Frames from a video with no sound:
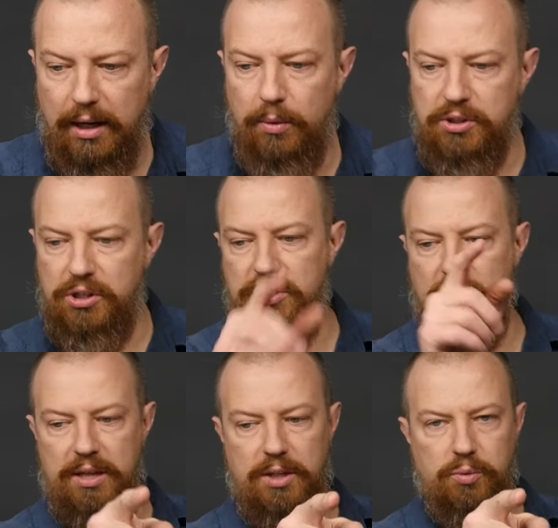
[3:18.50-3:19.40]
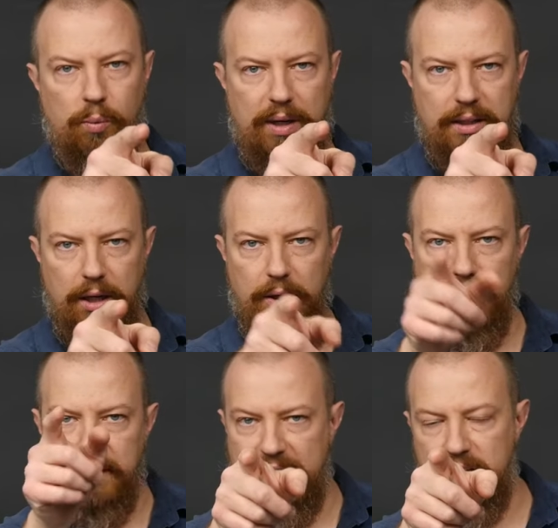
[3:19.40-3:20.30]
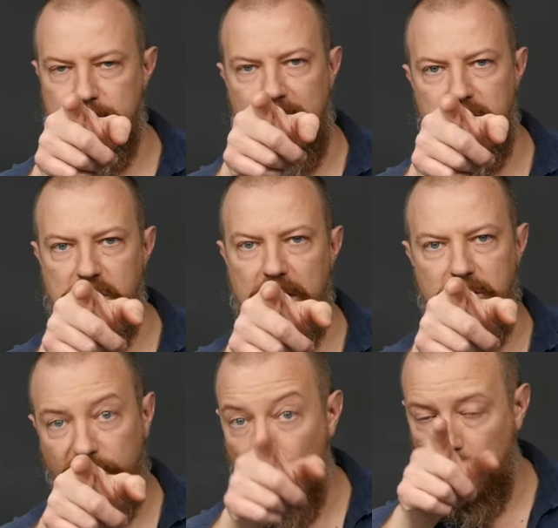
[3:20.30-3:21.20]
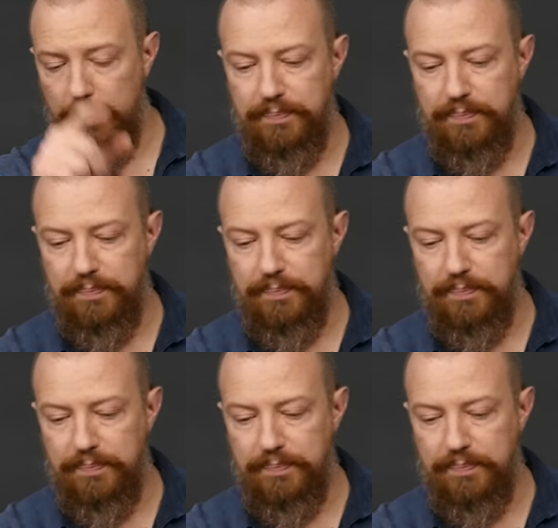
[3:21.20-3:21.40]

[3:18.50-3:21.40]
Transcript: which is this one right there, and that is my G H four,